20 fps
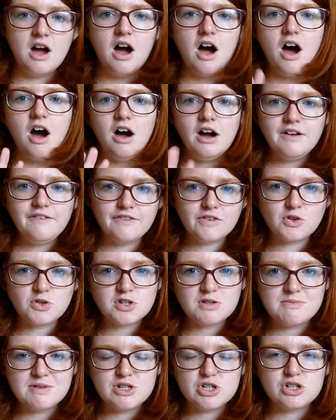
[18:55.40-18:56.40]
I forgot
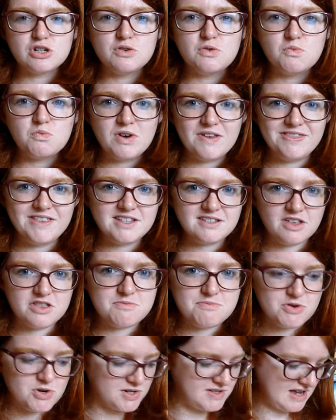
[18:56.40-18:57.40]
to mention when these other
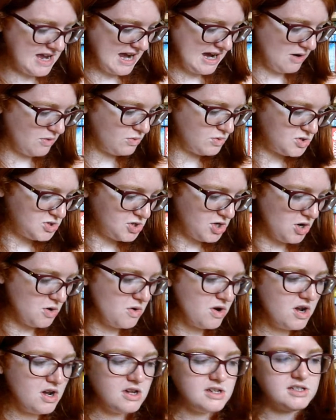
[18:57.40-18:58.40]
books are out, so
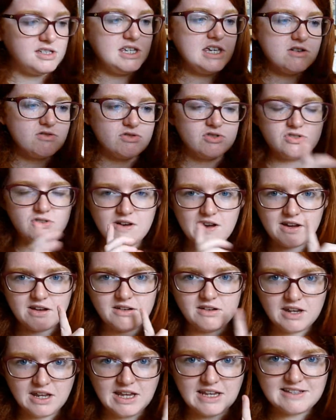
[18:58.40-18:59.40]
Secret
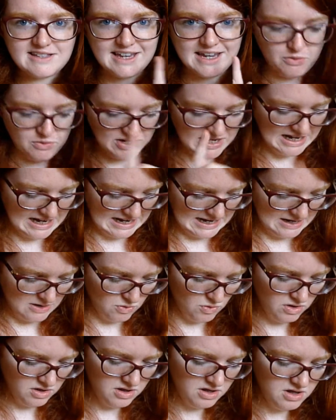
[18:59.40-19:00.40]
Dragon is out
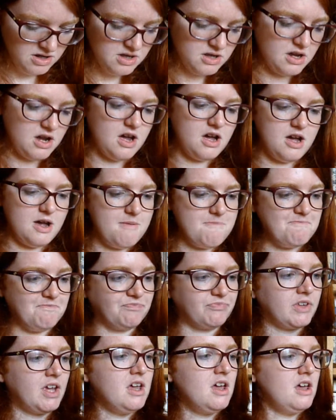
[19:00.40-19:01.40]
now. Um,
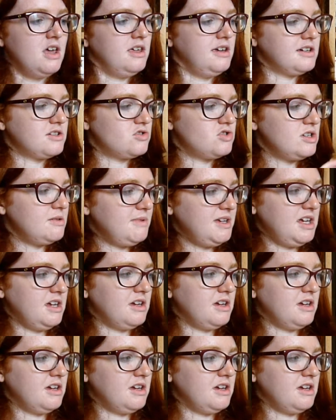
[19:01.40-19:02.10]
Extremely